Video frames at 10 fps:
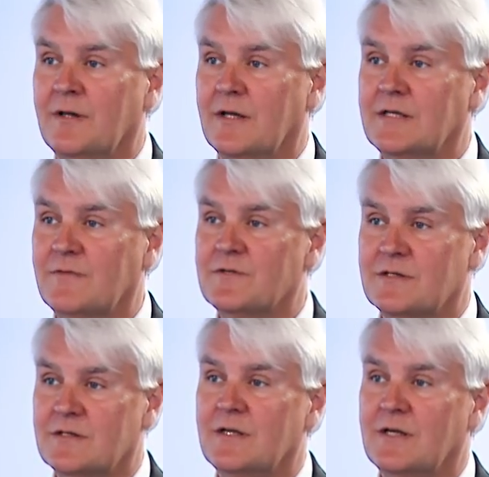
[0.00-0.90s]
That gives
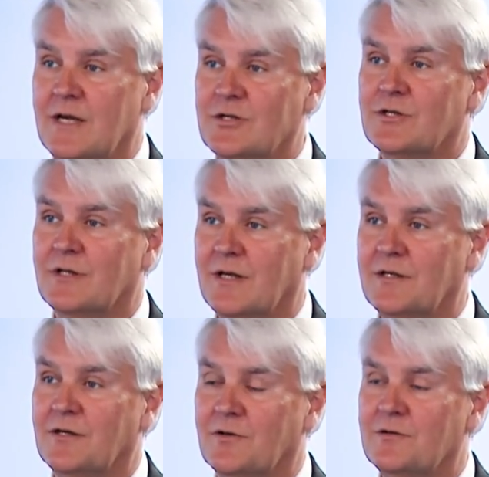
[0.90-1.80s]
us an indication that,
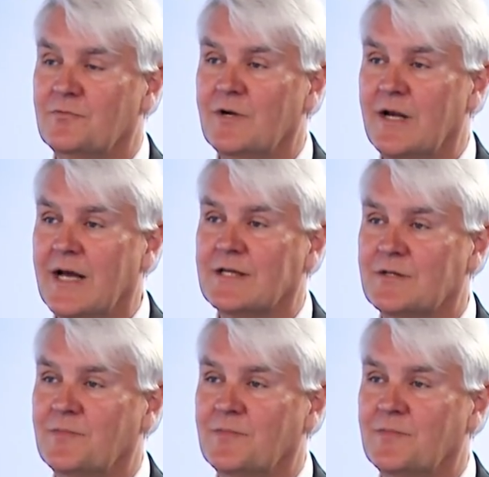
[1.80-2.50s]
you know, it really has